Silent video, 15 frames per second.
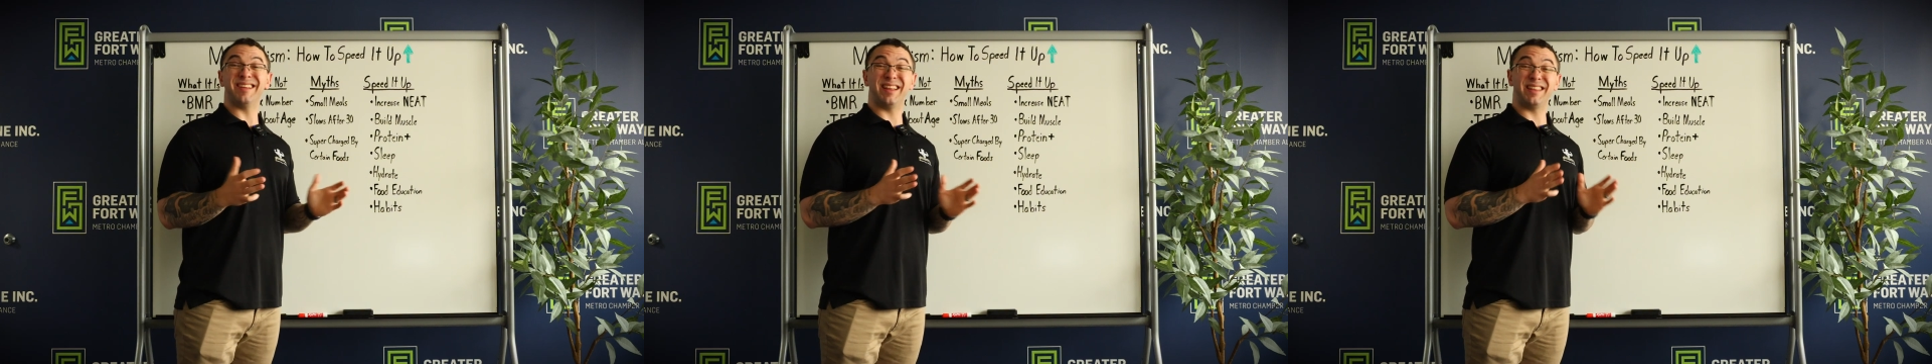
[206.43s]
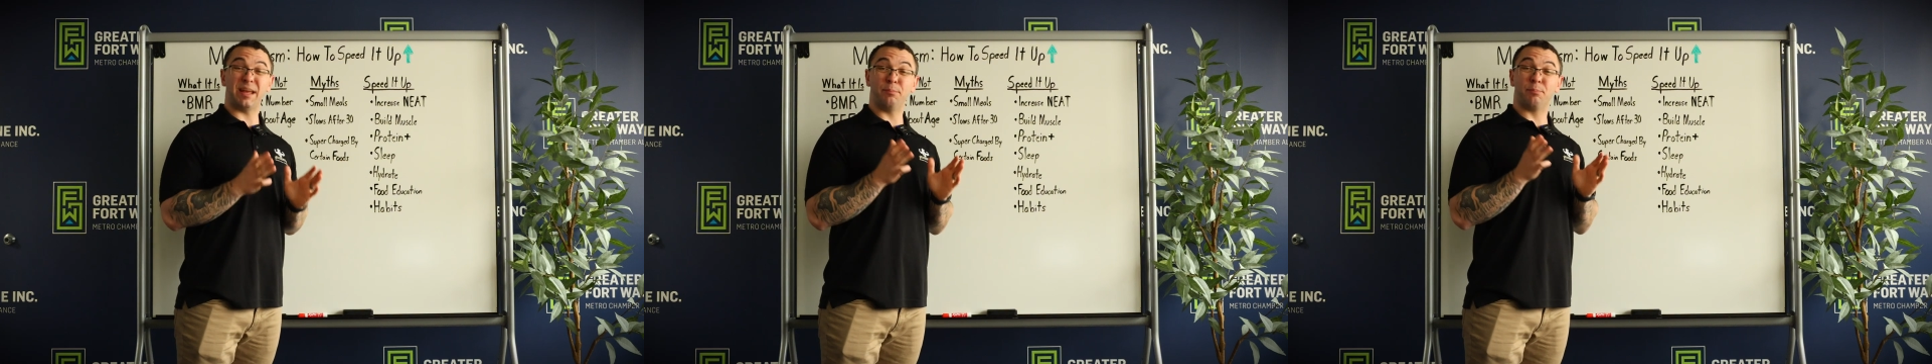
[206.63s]

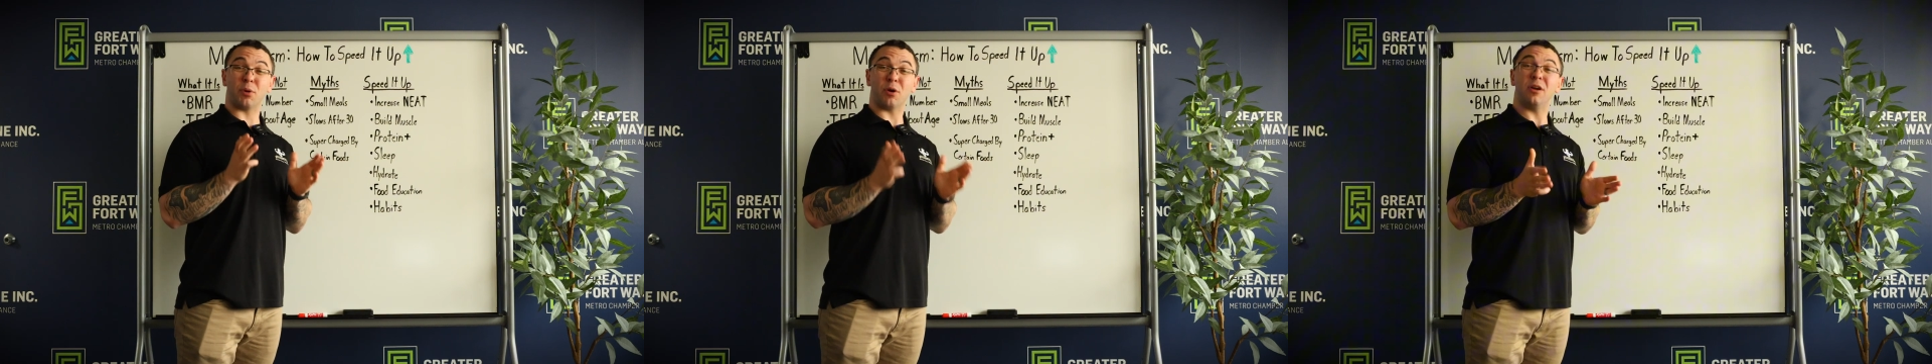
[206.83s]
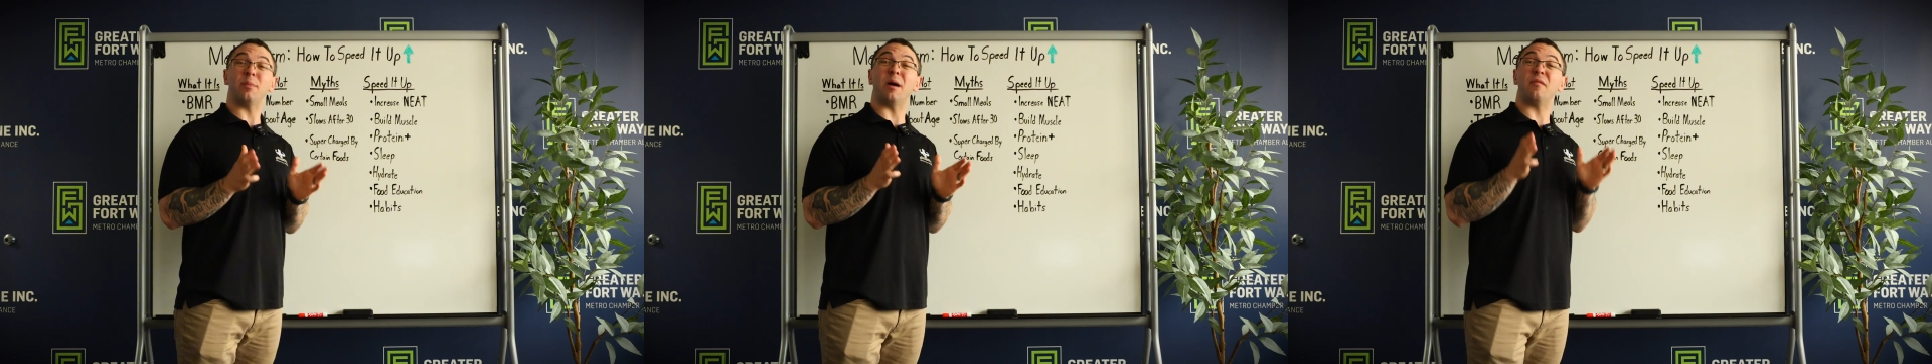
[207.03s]
that they
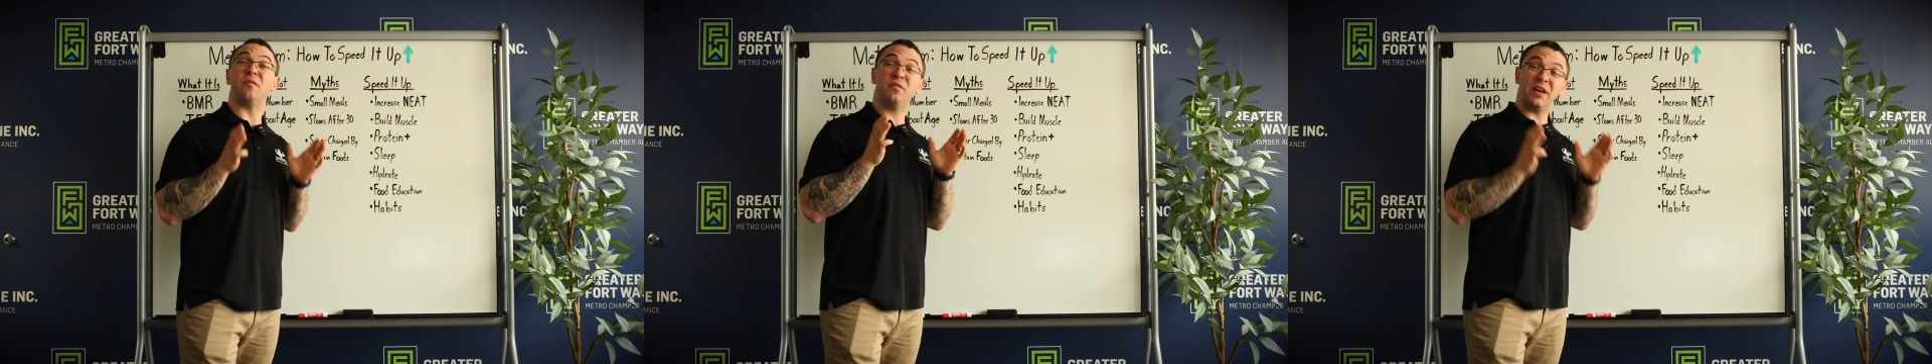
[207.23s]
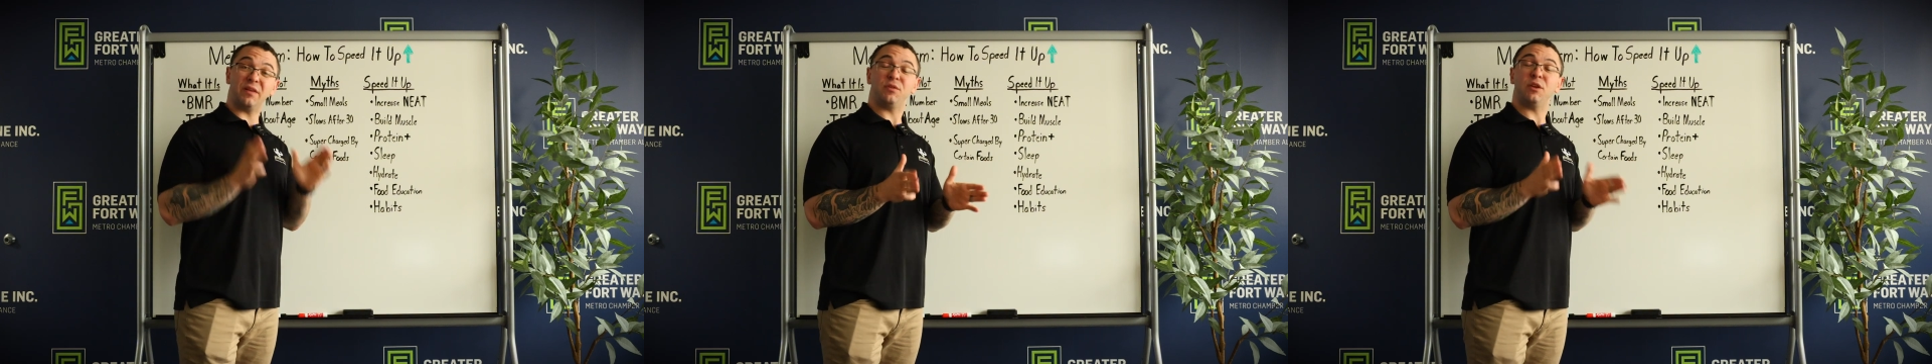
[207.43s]
burn
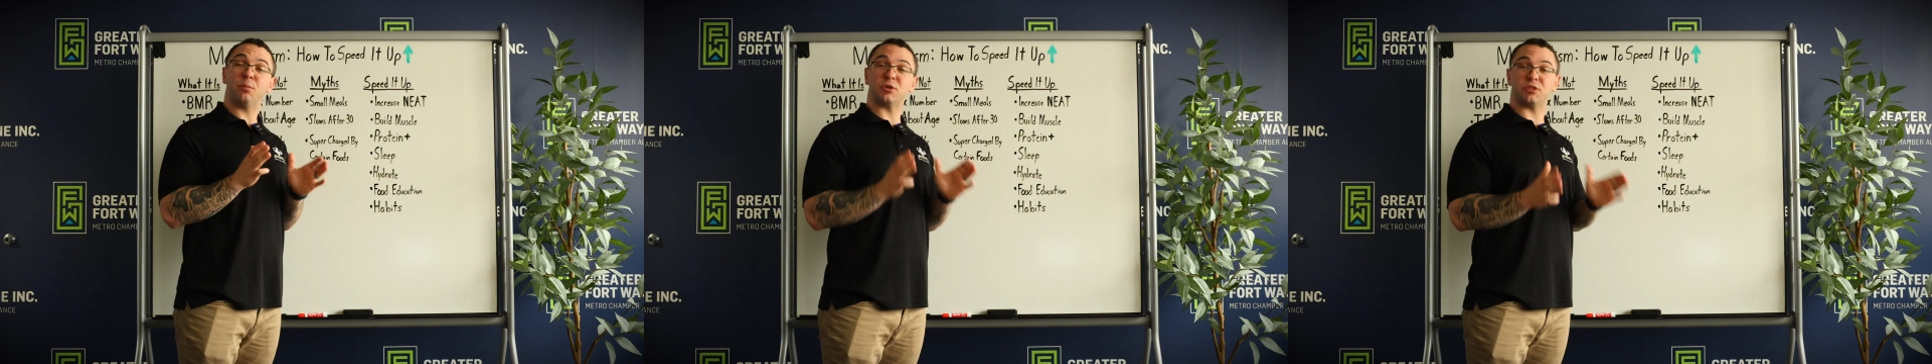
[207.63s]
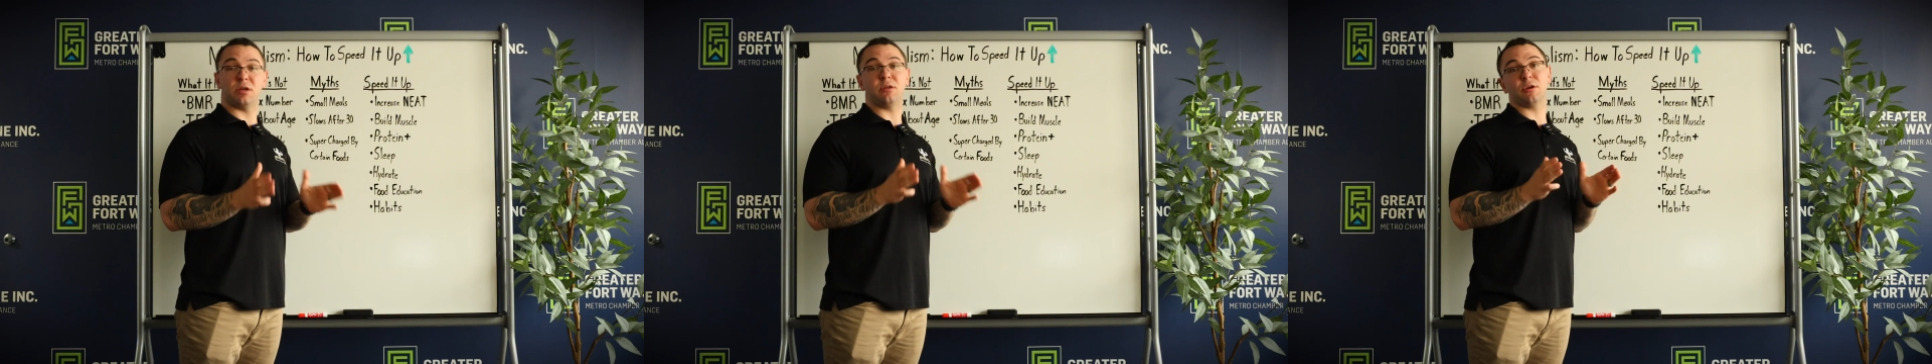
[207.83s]
about
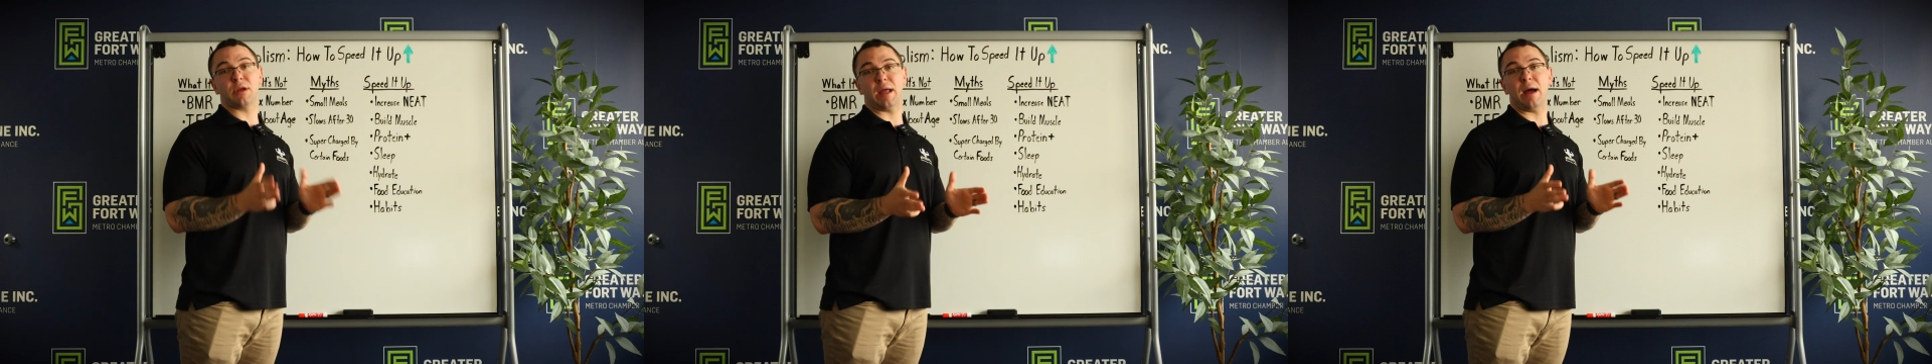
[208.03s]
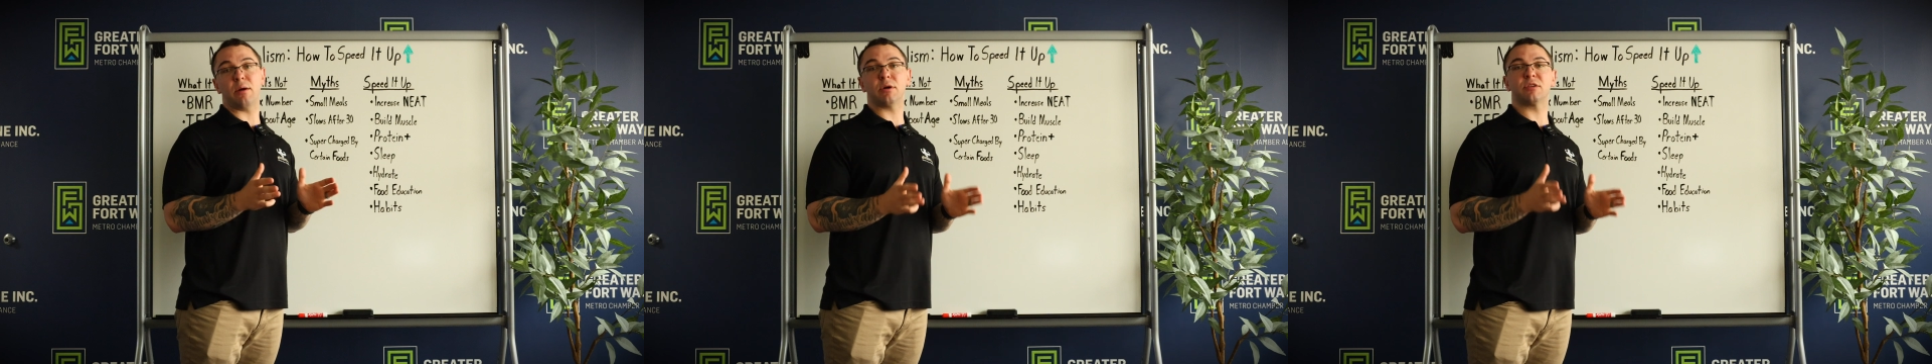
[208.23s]
50% of their
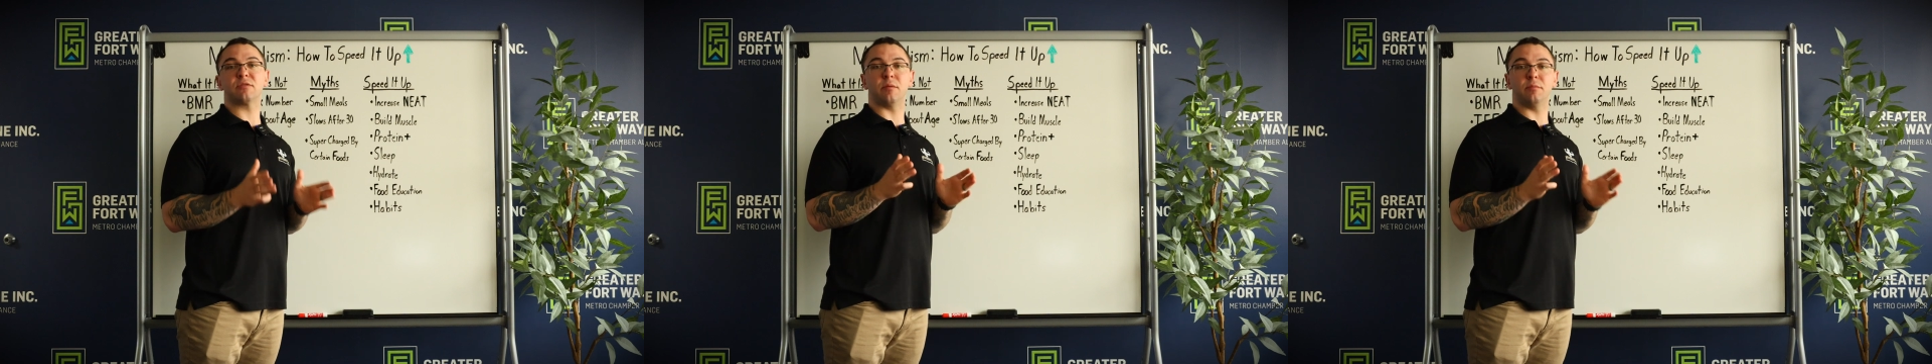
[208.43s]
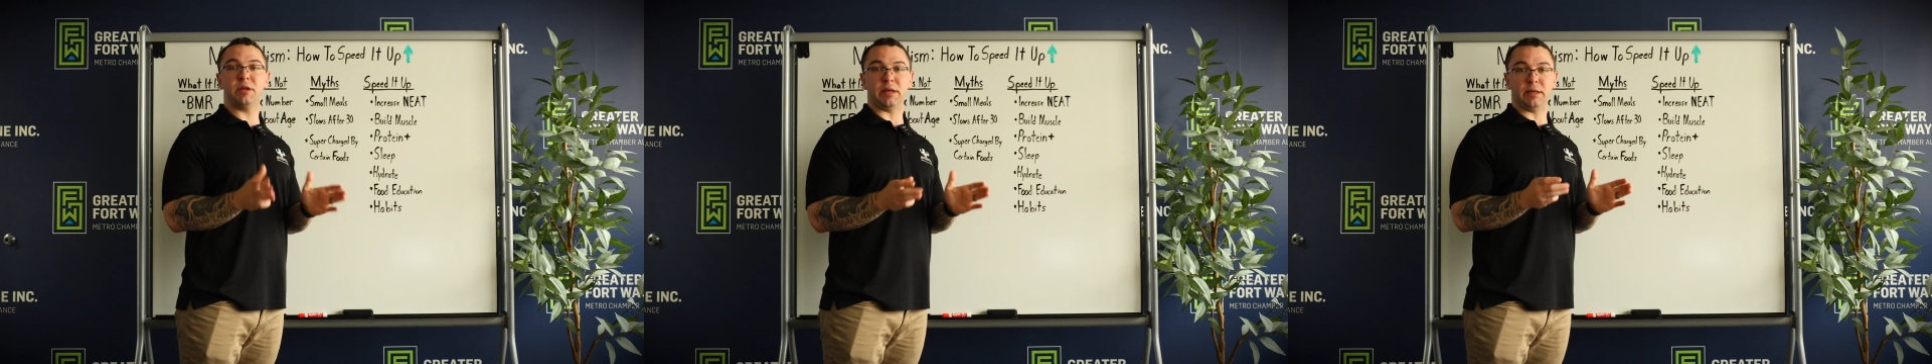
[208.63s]
calories
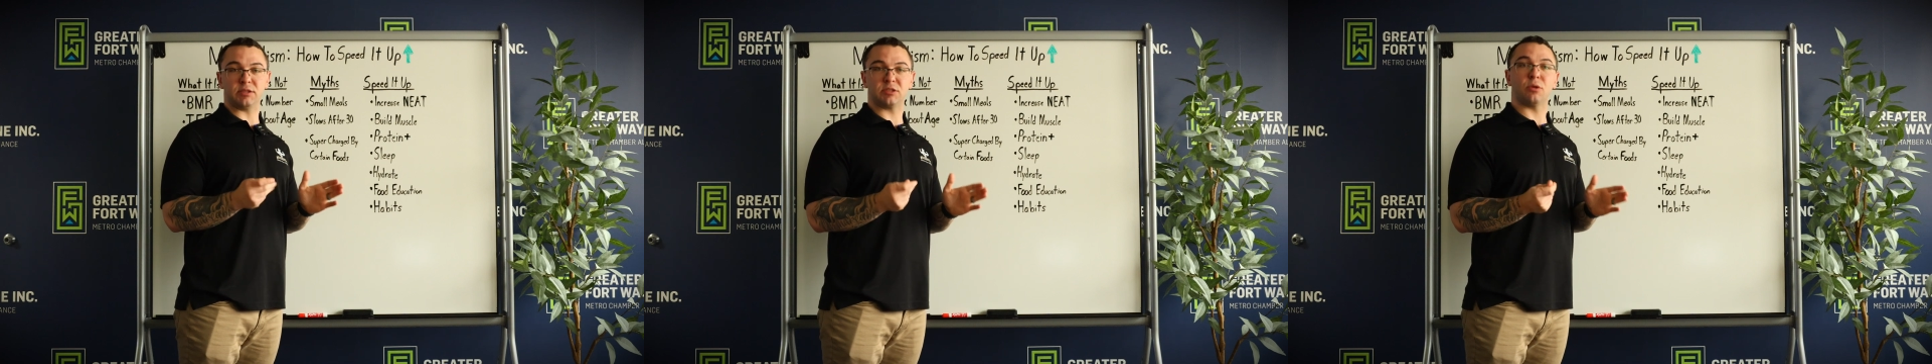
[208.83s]
from NEAT.